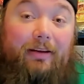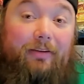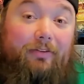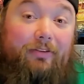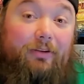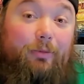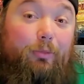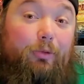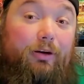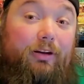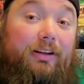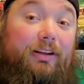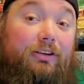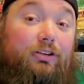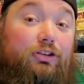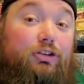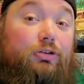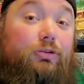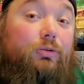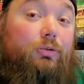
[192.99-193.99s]
if someone can
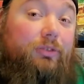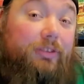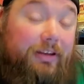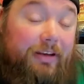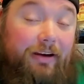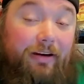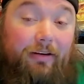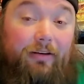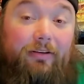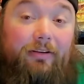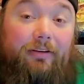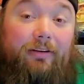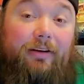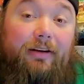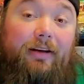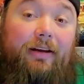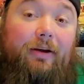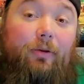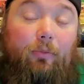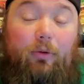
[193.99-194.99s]
choose a character,
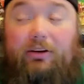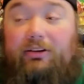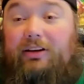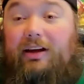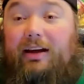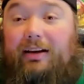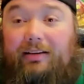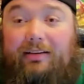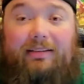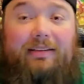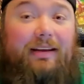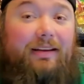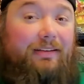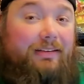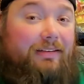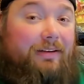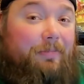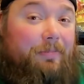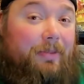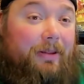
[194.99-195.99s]
which kind of
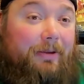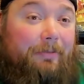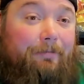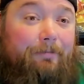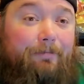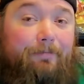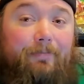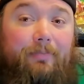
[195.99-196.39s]
says something.